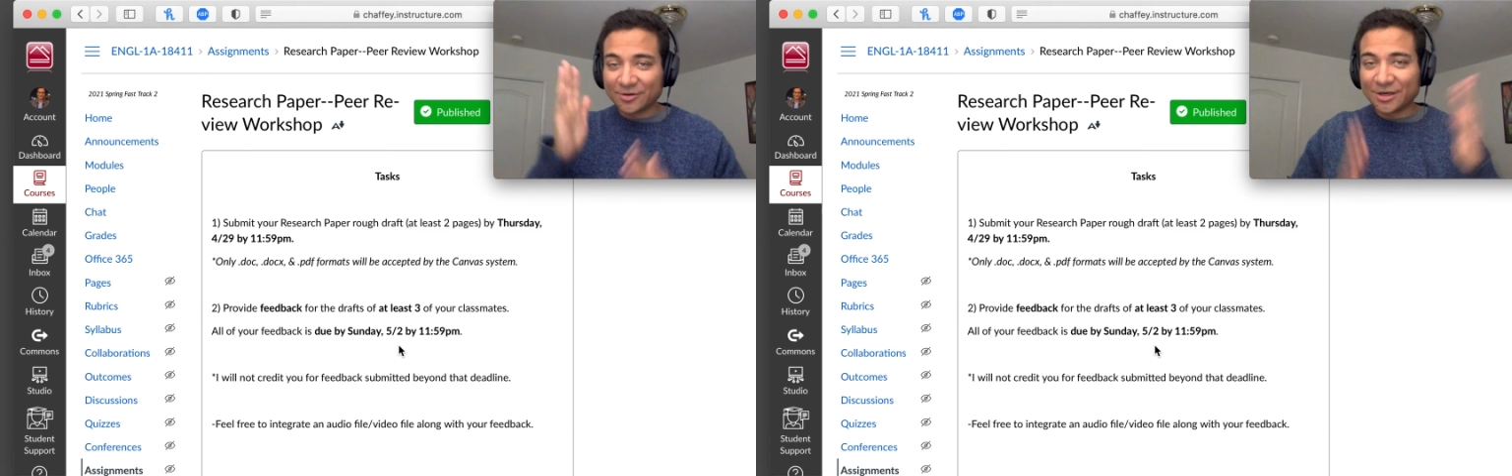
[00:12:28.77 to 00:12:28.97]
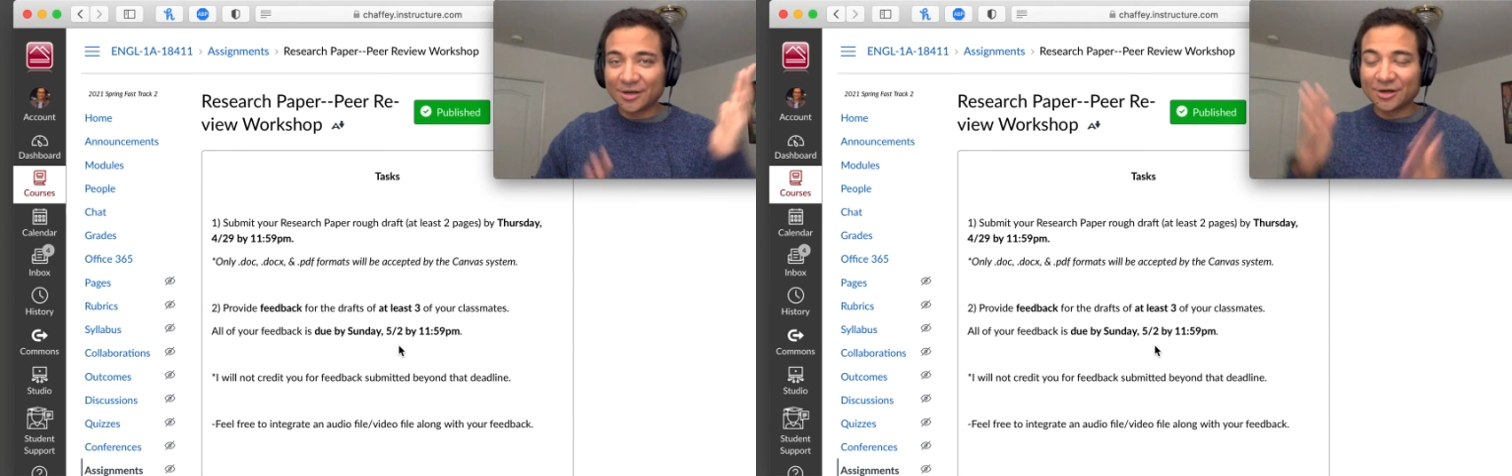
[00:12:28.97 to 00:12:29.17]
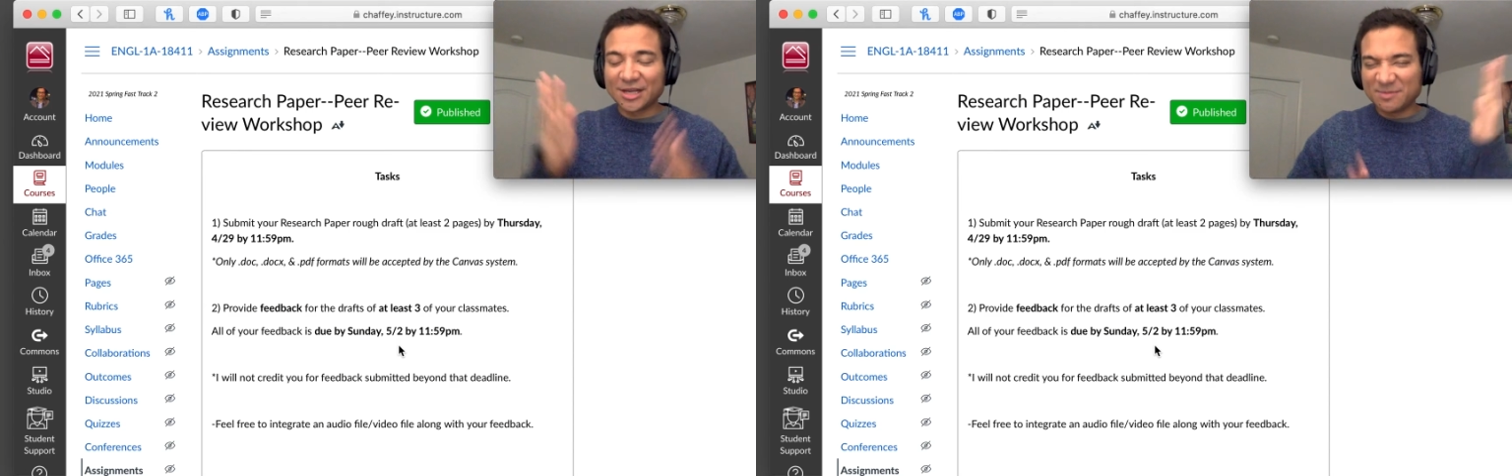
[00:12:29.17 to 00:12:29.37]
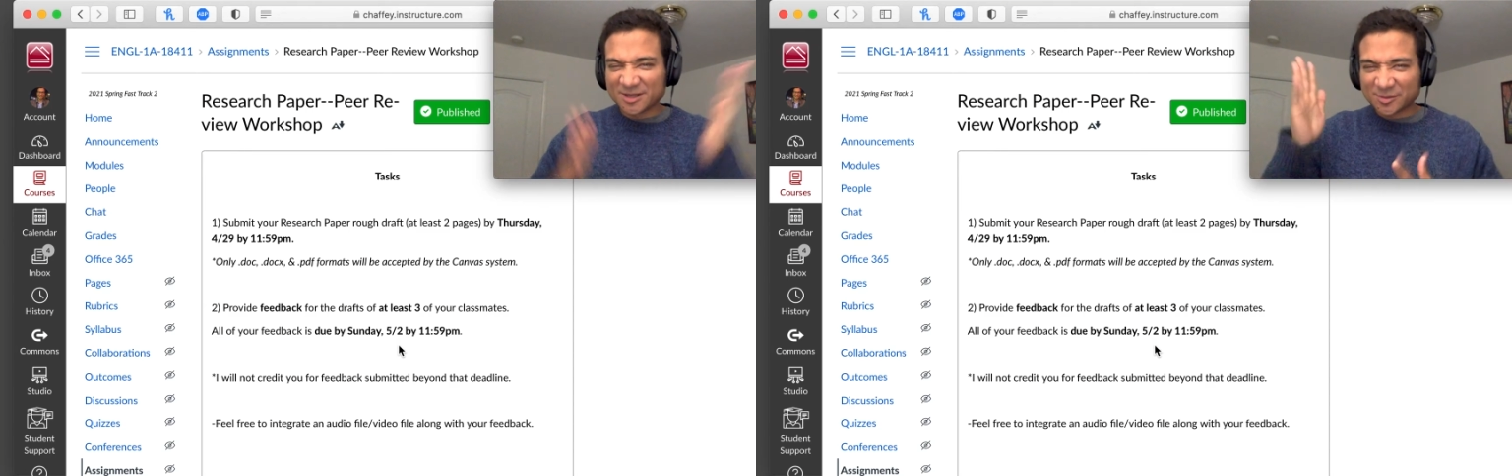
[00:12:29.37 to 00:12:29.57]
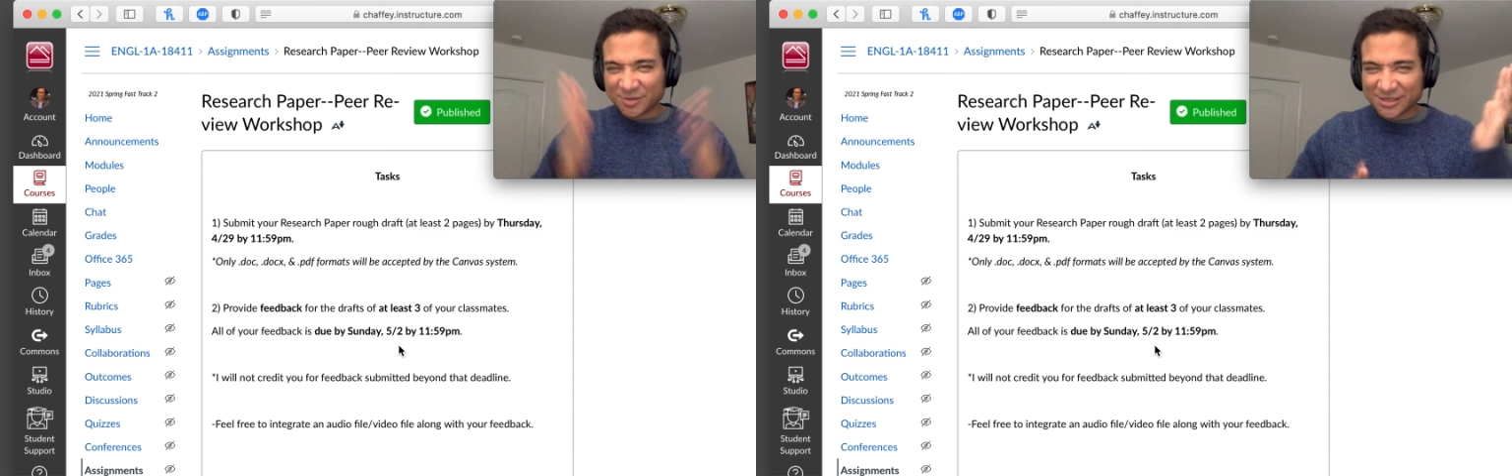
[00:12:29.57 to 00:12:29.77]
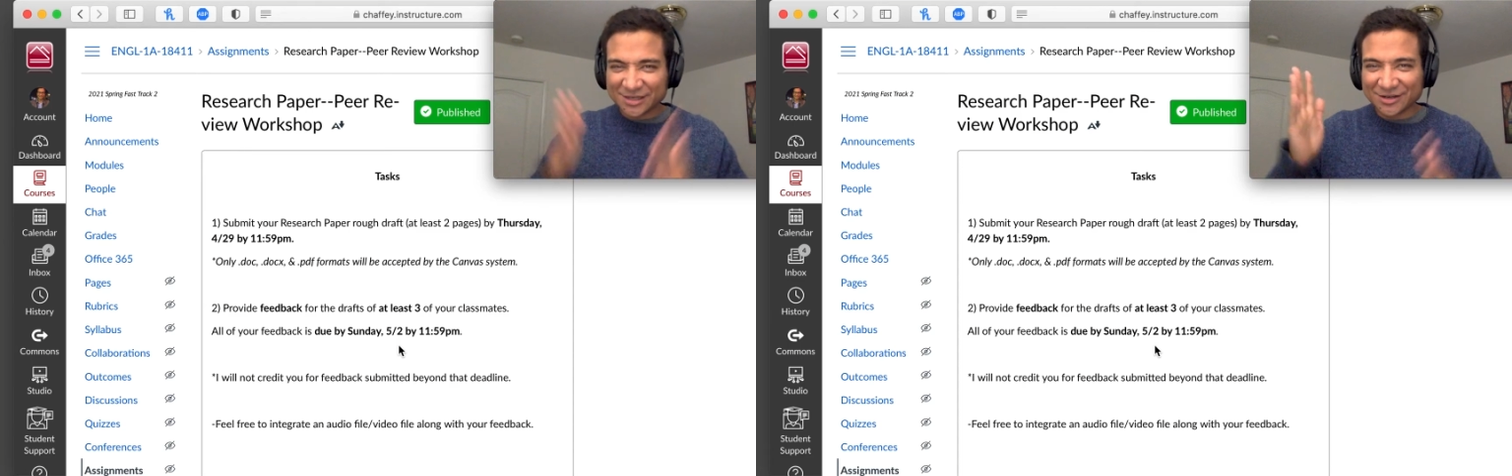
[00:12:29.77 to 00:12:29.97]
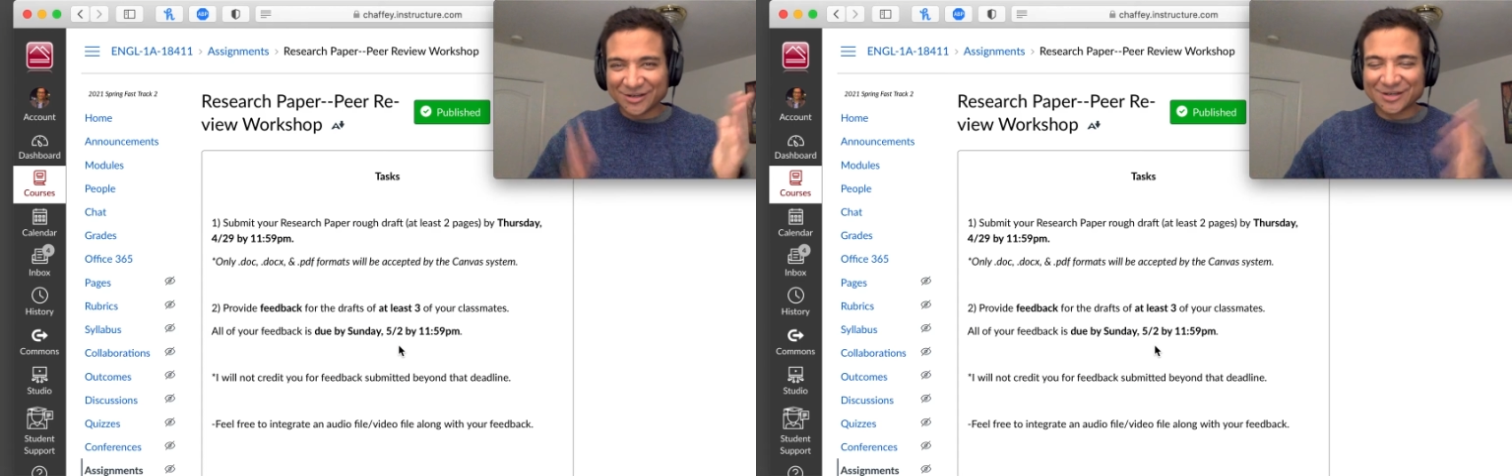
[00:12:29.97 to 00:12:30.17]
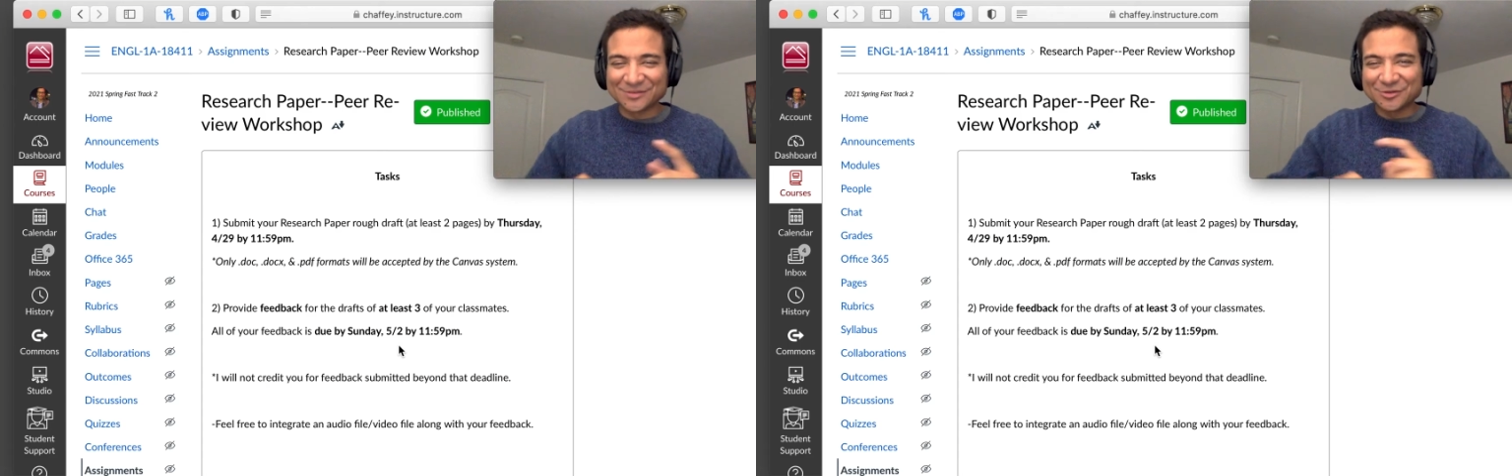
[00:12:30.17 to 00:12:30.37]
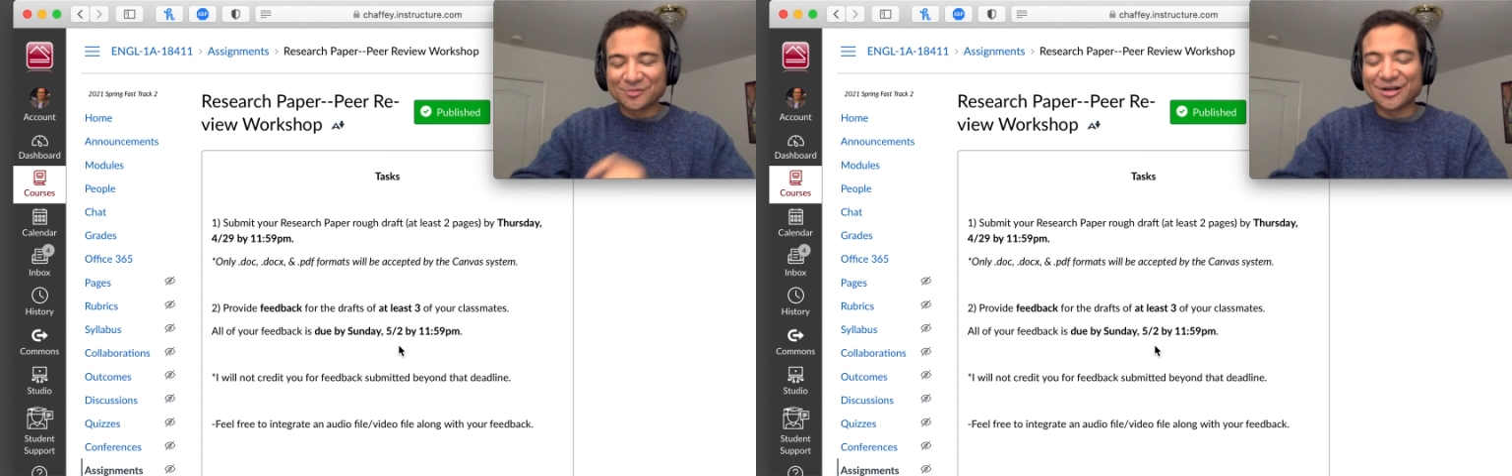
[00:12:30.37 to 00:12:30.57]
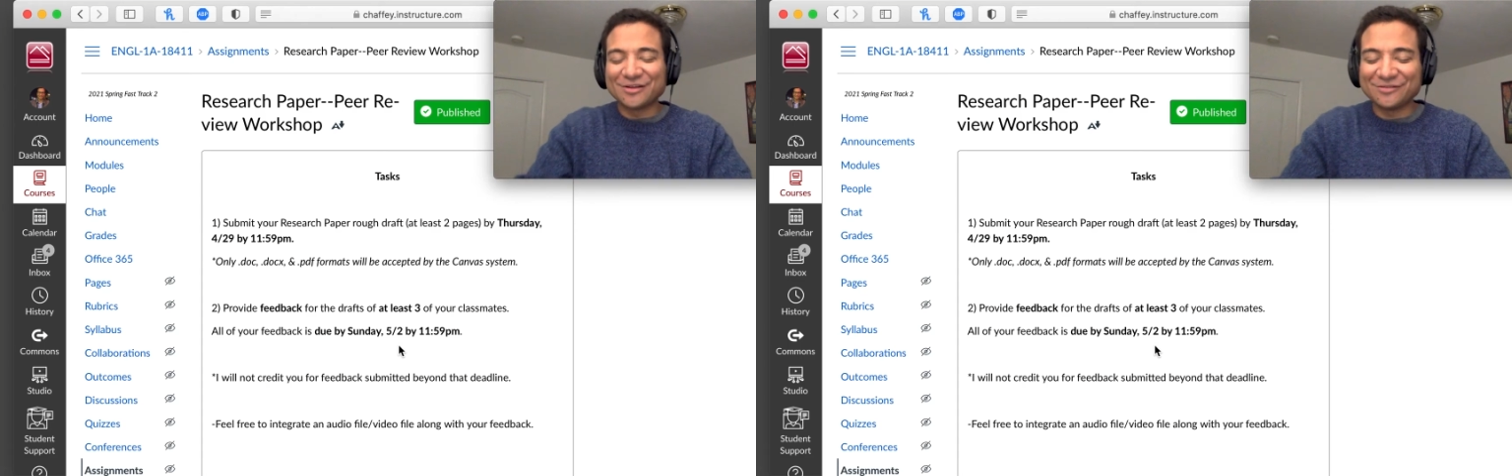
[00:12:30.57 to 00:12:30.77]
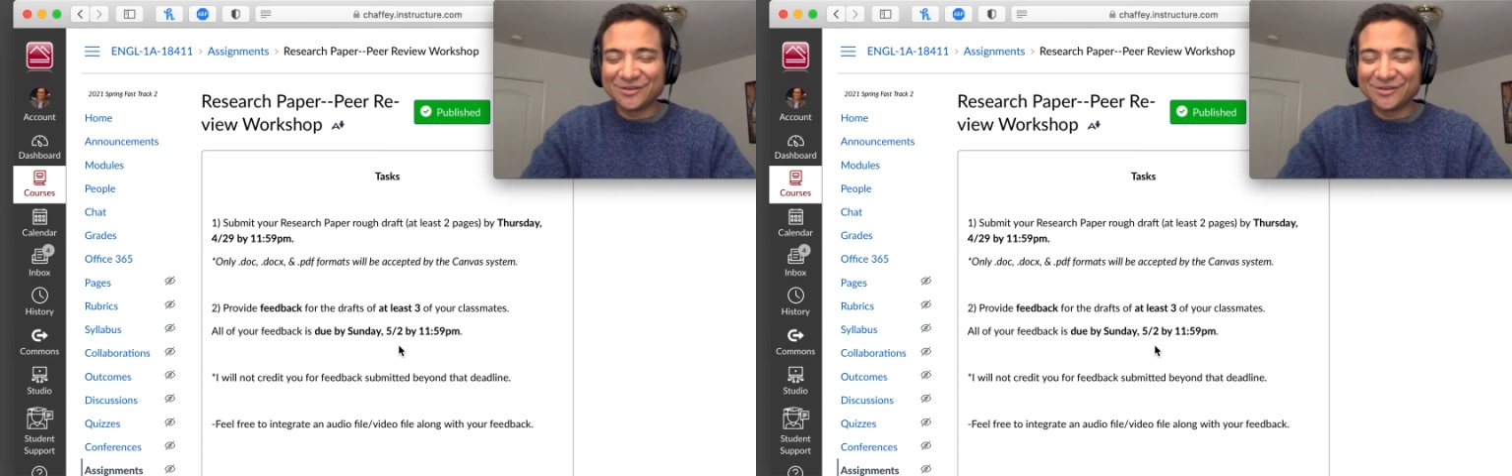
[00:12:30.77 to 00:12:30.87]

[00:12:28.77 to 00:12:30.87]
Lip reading: hard, keep on sprinting hard. I'm so proud of